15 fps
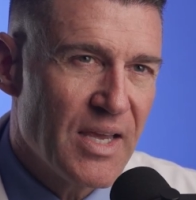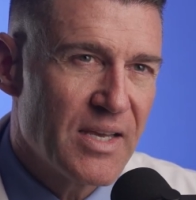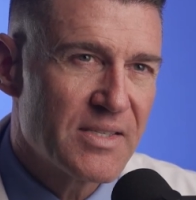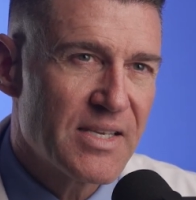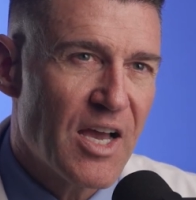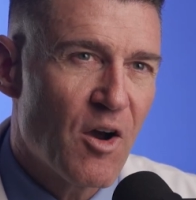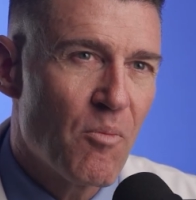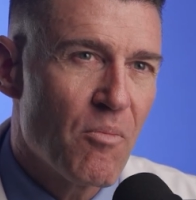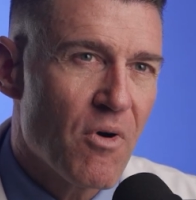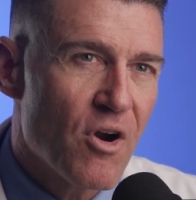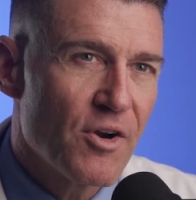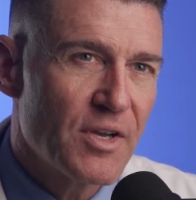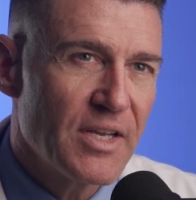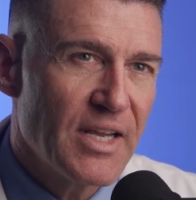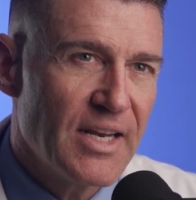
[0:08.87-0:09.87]
is how
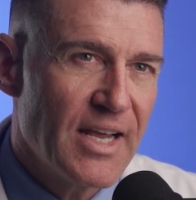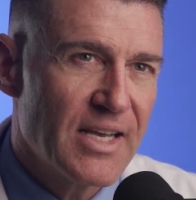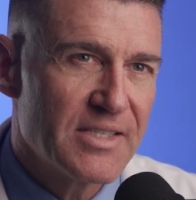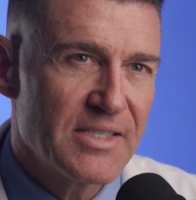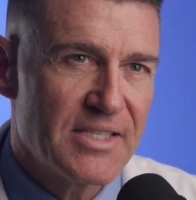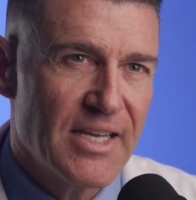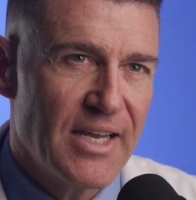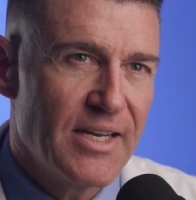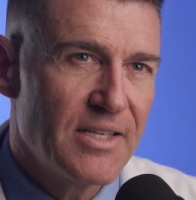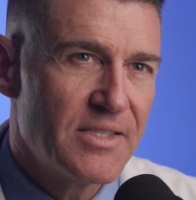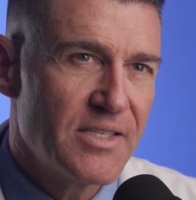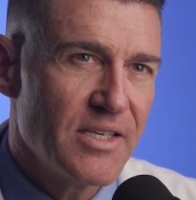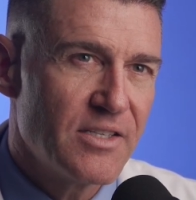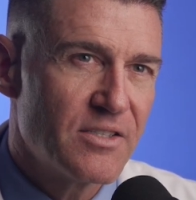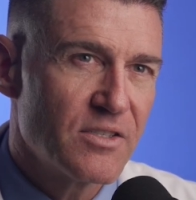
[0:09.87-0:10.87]
marketing has a
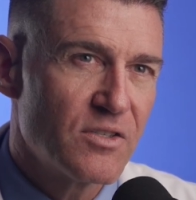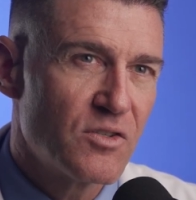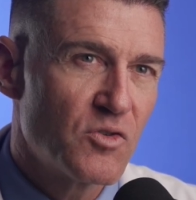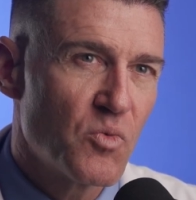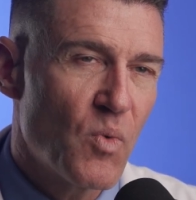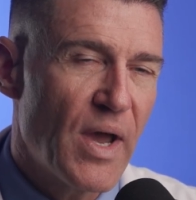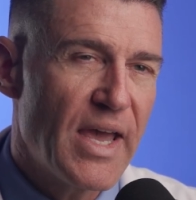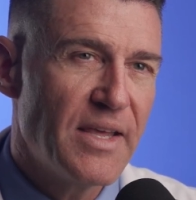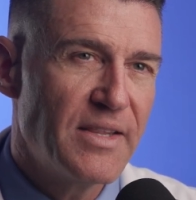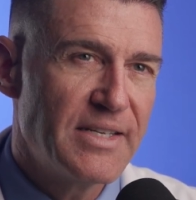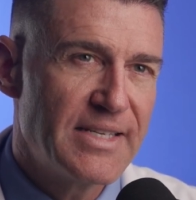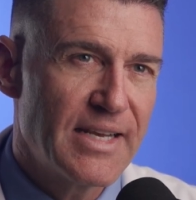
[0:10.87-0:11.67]
tendency to sway the